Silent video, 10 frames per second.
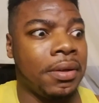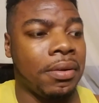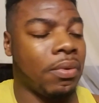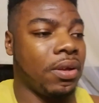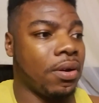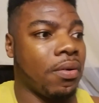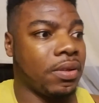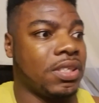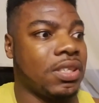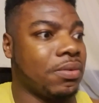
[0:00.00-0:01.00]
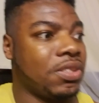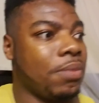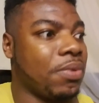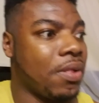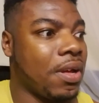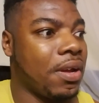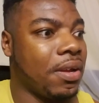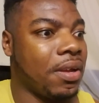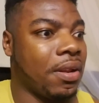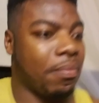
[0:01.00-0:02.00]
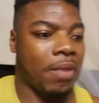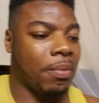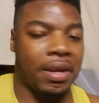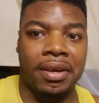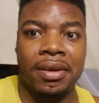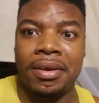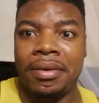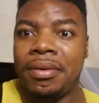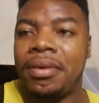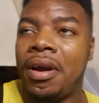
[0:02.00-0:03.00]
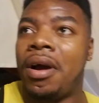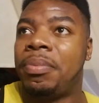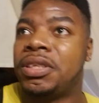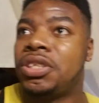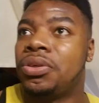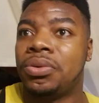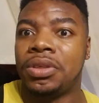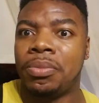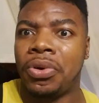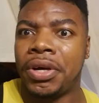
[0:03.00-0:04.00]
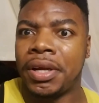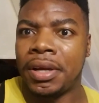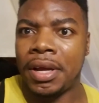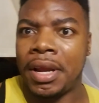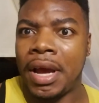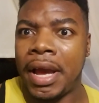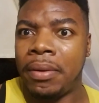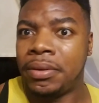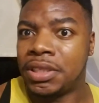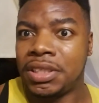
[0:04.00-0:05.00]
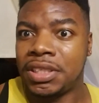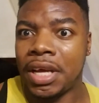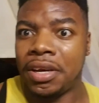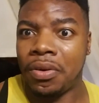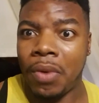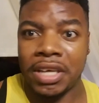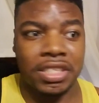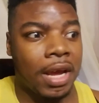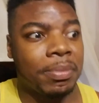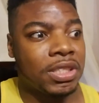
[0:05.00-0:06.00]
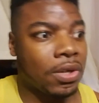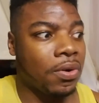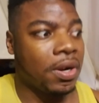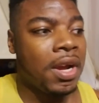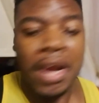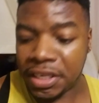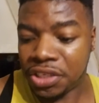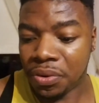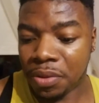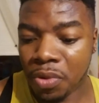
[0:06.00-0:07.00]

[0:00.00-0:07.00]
well, you know, since I was sleeping a lot, and I'm like up at 2 in the morning, and I just decided to watch the episode at 2 in the